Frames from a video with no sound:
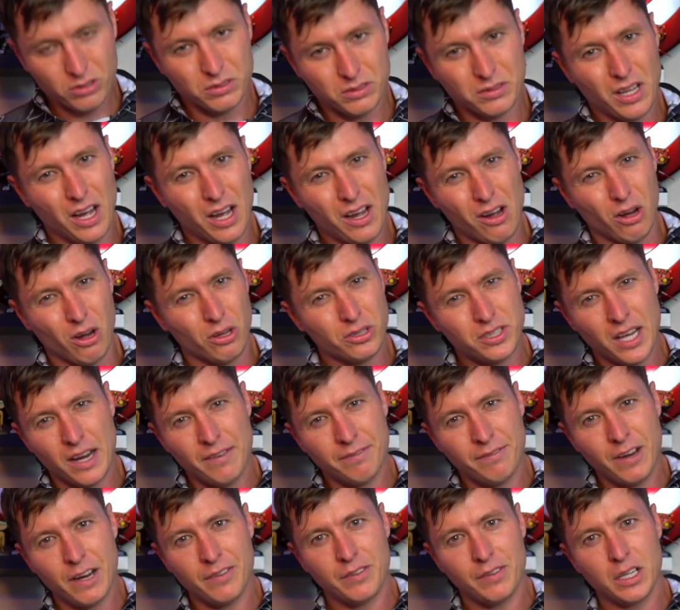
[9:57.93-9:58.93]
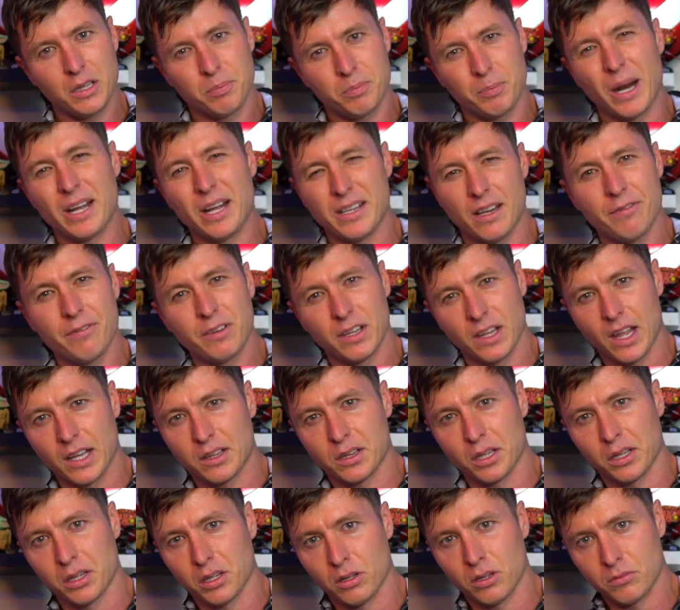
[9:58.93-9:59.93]
not all-time favorites, but I definitely like
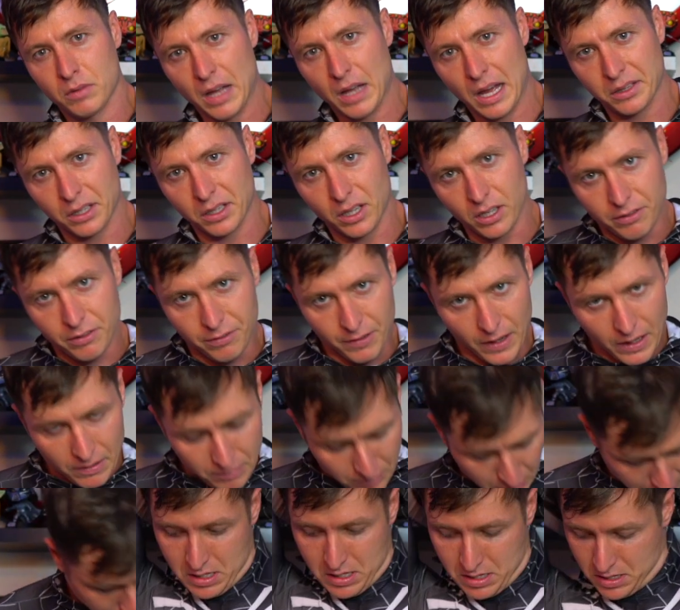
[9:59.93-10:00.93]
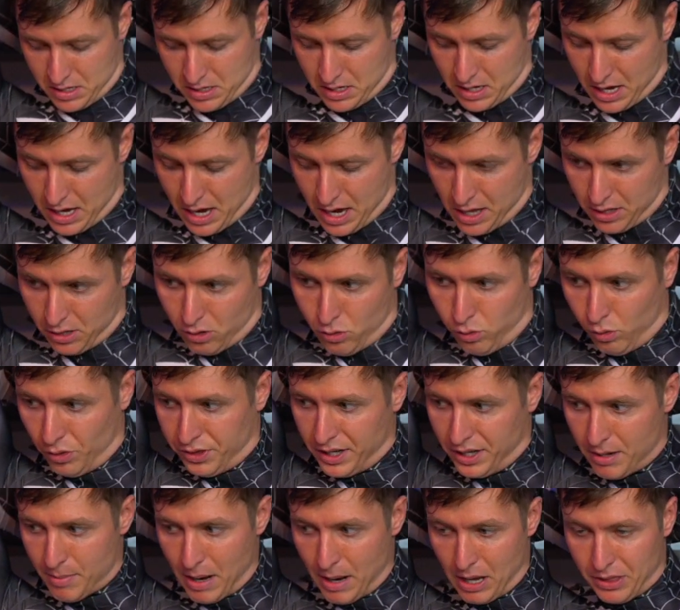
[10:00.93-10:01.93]
this suit. It has a good fit. And the cool
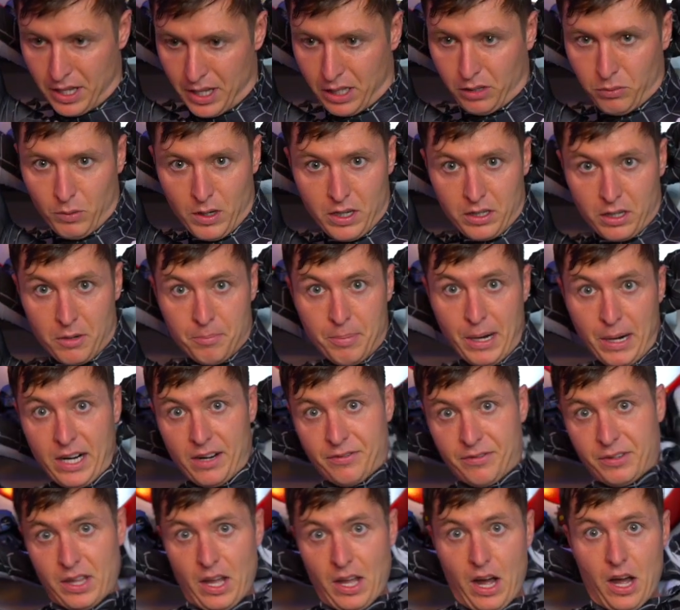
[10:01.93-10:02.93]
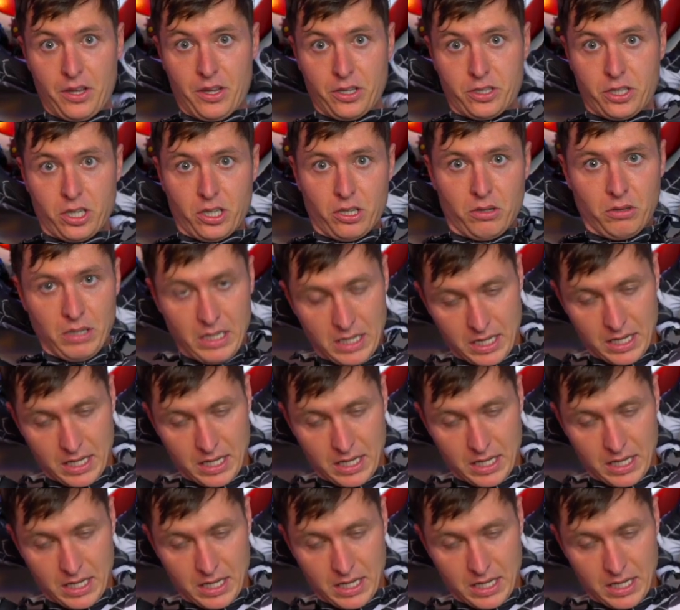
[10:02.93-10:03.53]
thing about this one comparative to the other two